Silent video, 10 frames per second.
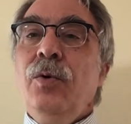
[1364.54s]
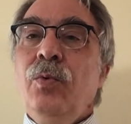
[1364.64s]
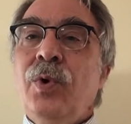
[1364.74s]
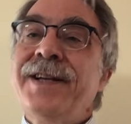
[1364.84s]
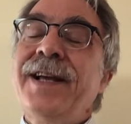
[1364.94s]

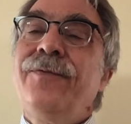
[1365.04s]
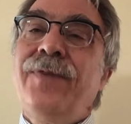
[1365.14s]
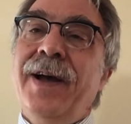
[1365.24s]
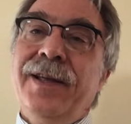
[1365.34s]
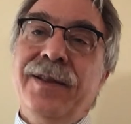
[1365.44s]
we're
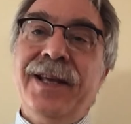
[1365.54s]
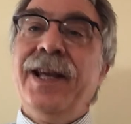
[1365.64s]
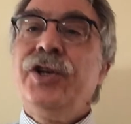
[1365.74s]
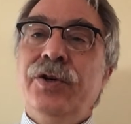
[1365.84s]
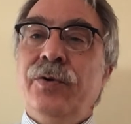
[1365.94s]
identifying the
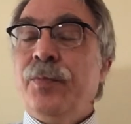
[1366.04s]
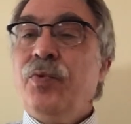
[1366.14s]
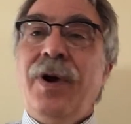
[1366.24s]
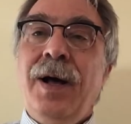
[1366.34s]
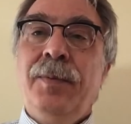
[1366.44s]
issue, the
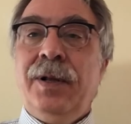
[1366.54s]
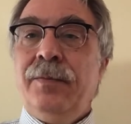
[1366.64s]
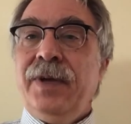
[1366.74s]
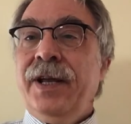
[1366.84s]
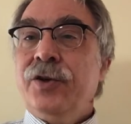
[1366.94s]

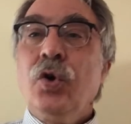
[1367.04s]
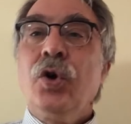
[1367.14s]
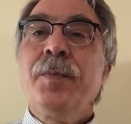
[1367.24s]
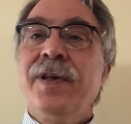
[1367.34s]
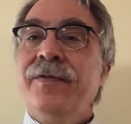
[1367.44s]
problem, in
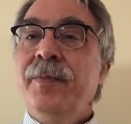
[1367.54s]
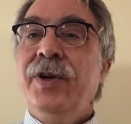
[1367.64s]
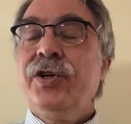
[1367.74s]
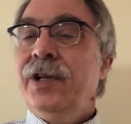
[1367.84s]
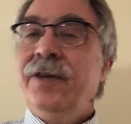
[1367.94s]
terms of the
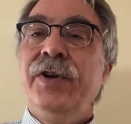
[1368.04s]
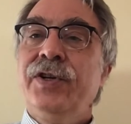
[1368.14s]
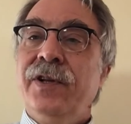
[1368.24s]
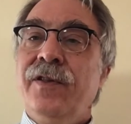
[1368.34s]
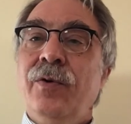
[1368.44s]
mission and the
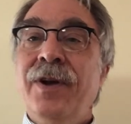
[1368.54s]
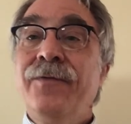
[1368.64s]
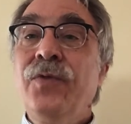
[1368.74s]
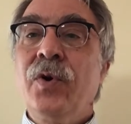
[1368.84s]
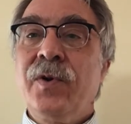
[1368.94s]
vision and so on
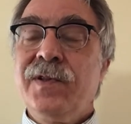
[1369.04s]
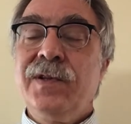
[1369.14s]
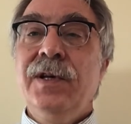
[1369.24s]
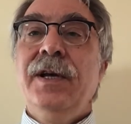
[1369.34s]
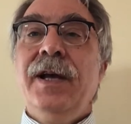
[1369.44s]
first,